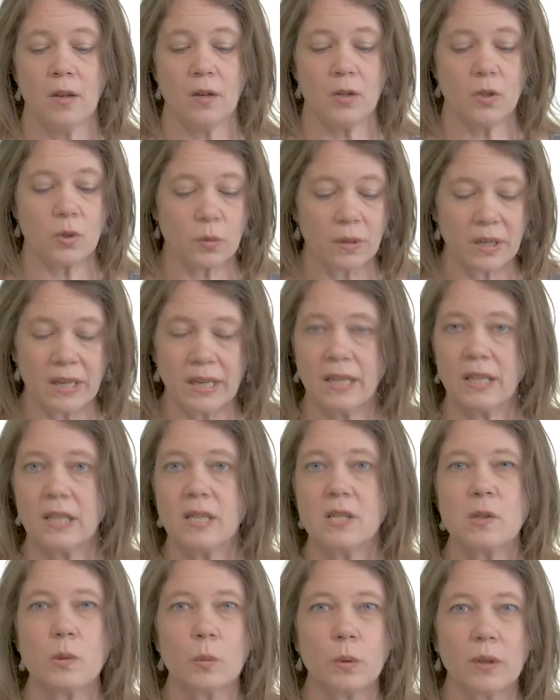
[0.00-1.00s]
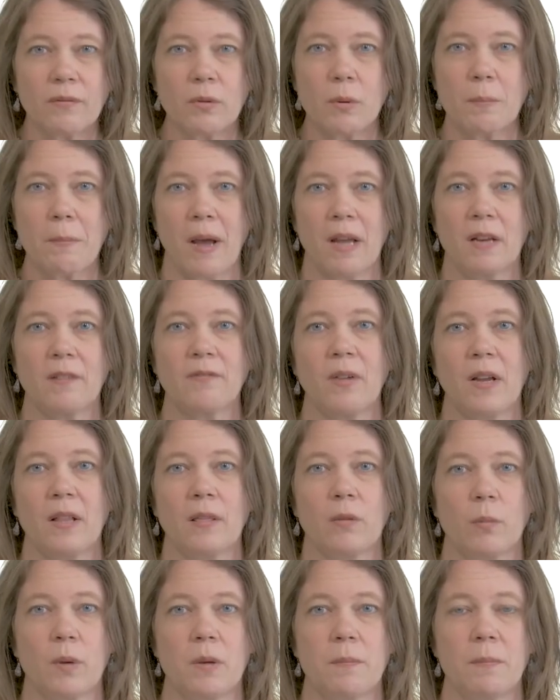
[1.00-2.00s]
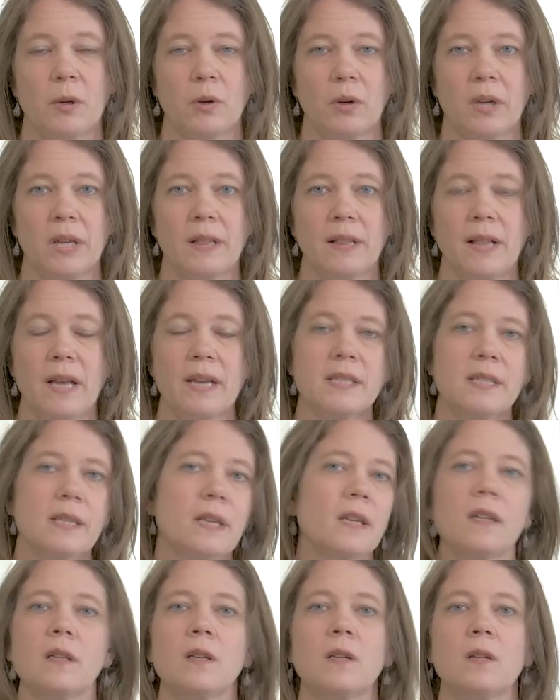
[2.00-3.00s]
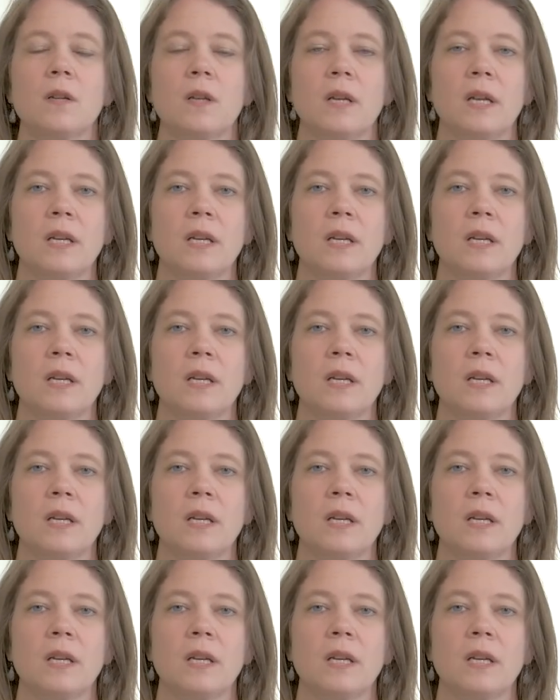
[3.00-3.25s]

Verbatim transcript: Do any sort of a modified three period lesson,